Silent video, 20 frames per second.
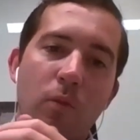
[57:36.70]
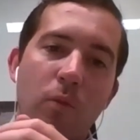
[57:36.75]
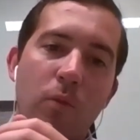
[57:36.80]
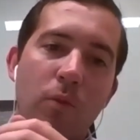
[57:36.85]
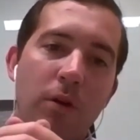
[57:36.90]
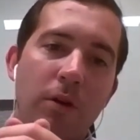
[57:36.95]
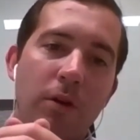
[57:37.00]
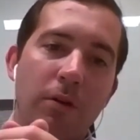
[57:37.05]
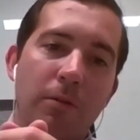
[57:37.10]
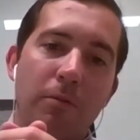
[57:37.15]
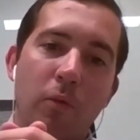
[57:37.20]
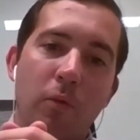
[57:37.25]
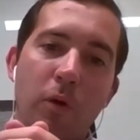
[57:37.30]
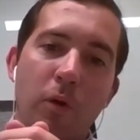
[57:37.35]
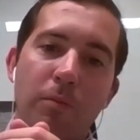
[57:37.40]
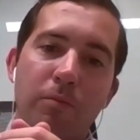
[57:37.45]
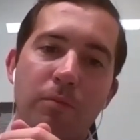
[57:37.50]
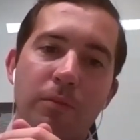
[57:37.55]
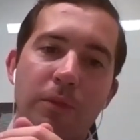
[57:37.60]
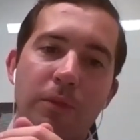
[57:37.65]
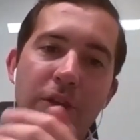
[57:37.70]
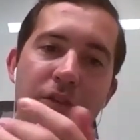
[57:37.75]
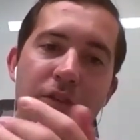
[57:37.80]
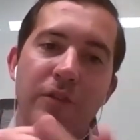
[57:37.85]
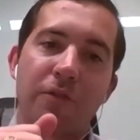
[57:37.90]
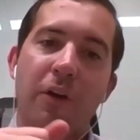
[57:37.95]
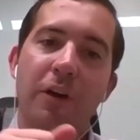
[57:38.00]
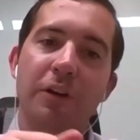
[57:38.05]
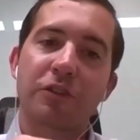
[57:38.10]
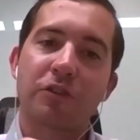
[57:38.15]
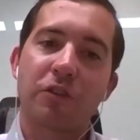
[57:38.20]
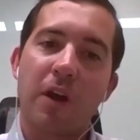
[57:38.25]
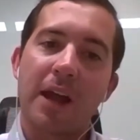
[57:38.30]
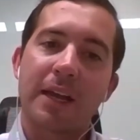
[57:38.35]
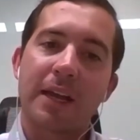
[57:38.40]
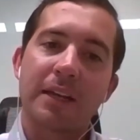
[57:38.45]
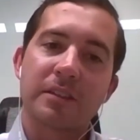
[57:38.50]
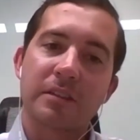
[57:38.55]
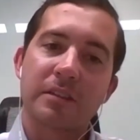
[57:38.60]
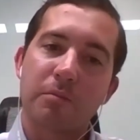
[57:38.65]
we'll, we'll use the First
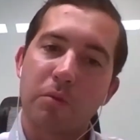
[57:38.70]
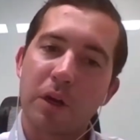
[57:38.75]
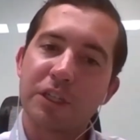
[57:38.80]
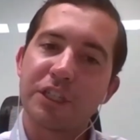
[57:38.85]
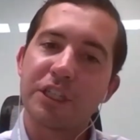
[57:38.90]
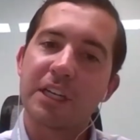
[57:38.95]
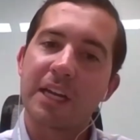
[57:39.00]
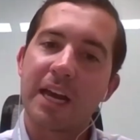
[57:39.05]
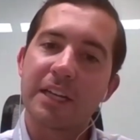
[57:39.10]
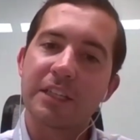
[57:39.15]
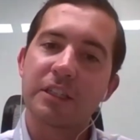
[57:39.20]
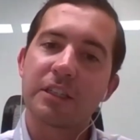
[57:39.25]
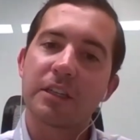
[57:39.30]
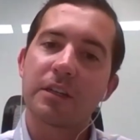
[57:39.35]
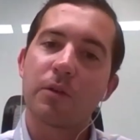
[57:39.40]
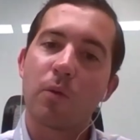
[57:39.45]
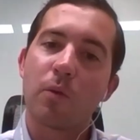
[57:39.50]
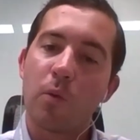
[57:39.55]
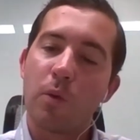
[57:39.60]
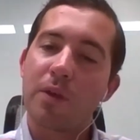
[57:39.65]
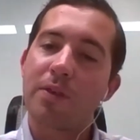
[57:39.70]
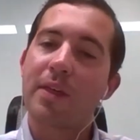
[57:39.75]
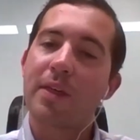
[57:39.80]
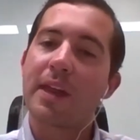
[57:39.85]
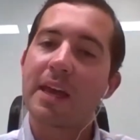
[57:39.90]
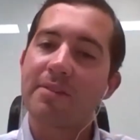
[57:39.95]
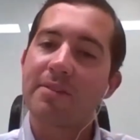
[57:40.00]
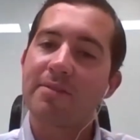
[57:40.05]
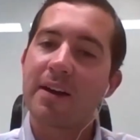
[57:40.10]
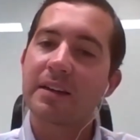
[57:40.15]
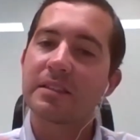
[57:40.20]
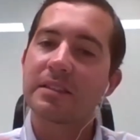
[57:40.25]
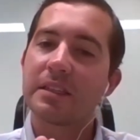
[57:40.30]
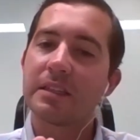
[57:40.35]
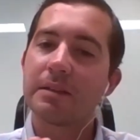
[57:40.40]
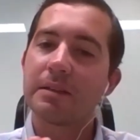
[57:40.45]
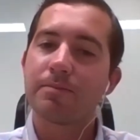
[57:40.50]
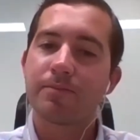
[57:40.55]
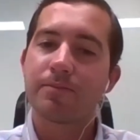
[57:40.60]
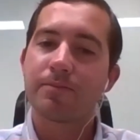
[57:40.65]
Strike as a bridging agent with that F I
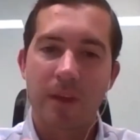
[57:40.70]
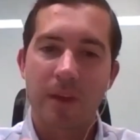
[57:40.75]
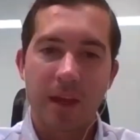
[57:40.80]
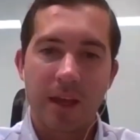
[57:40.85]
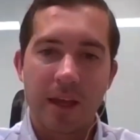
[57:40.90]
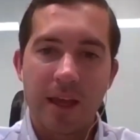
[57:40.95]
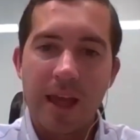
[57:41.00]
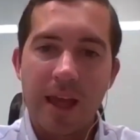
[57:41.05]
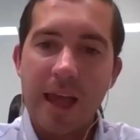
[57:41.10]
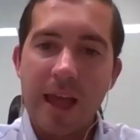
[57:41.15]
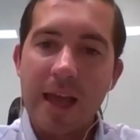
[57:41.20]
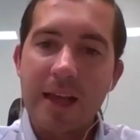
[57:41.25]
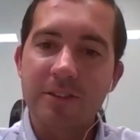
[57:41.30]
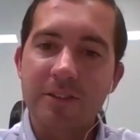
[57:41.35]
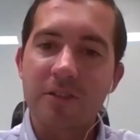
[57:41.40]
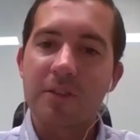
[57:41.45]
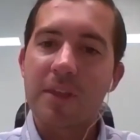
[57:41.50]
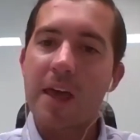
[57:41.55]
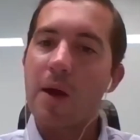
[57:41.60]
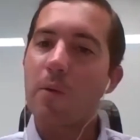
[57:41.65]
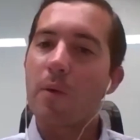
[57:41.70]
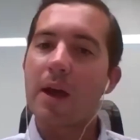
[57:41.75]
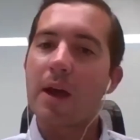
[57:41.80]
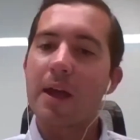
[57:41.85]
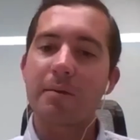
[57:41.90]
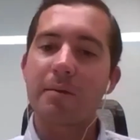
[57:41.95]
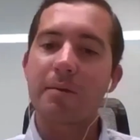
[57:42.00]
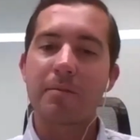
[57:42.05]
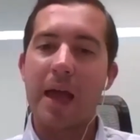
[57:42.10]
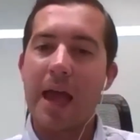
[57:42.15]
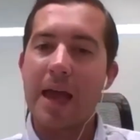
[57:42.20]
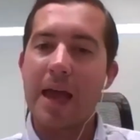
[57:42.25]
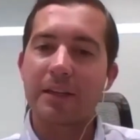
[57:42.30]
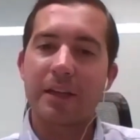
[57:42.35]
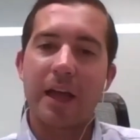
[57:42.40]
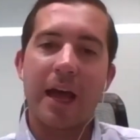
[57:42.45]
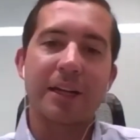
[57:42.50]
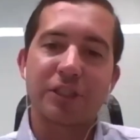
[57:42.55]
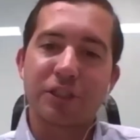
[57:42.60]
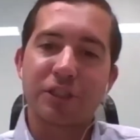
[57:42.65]
T. And so that way, as,
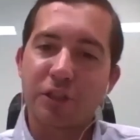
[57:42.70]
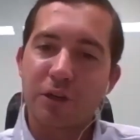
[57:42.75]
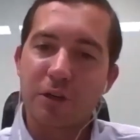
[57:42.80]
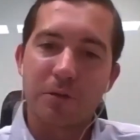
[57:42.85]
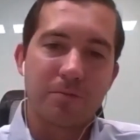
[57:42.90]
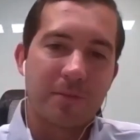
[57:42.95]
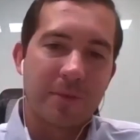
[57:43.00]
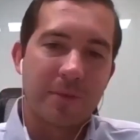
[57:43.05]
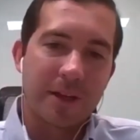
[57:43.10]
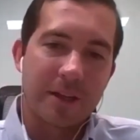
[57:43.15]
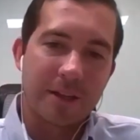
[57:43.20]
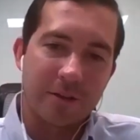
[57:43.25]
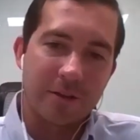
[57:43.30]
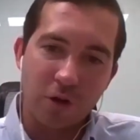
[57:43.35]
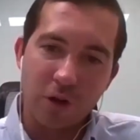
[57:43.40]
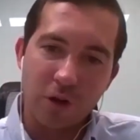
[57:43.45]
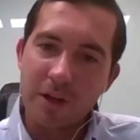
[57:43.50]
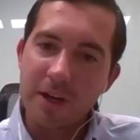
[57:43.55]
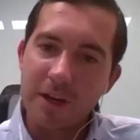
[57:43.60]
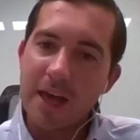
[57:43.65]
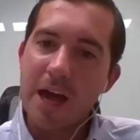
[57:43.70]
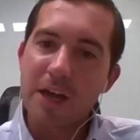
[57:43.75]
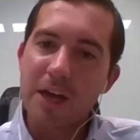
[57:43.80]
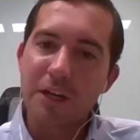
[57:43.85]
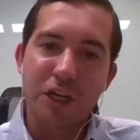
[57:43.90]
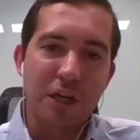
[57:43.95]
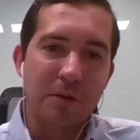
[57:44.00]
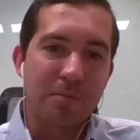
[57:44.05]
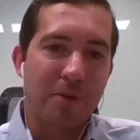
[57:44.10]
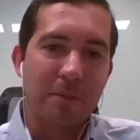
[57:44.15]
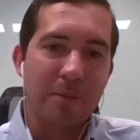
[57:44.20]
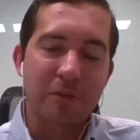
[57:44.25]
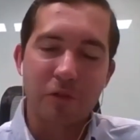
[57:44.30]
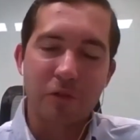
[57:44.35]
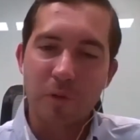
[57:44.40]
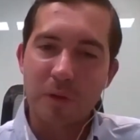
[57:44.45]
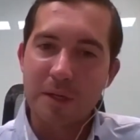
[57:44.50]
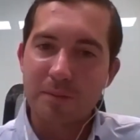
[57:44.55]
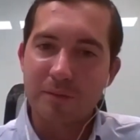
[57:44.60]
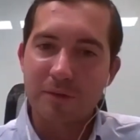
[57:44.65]
as you're drilling out, you can pump
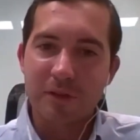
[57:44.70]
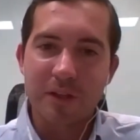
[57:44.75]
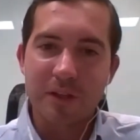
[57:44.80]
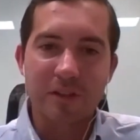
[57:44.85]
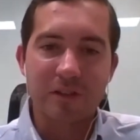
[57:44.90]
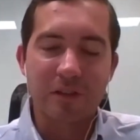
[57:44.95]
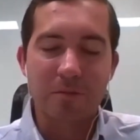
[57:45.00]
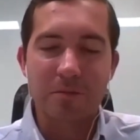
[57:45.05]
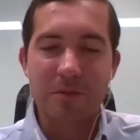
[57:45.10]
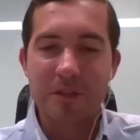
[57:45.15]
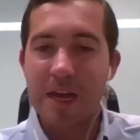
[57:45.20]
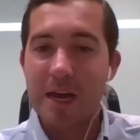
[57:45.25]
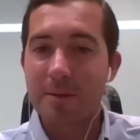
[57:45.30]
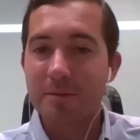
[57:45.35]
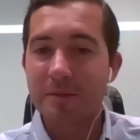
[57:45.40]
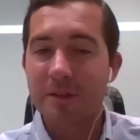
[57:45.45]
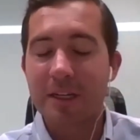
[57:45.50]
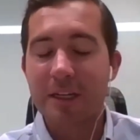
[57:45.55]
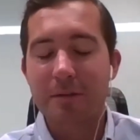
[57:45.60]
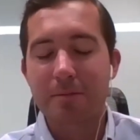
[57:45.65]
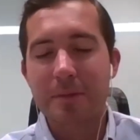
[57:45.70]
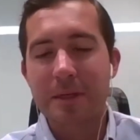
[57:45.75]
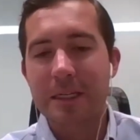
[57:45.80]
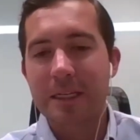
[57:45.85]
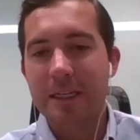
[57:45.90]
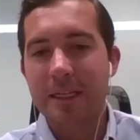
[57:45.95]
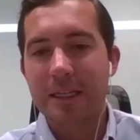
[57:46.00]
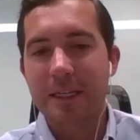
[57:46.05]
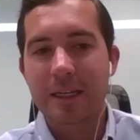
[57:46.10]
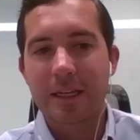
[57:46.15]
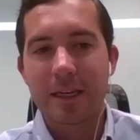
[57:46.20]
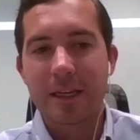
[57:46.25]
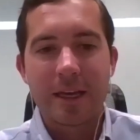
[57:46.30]
sweeps, and sometimes it could be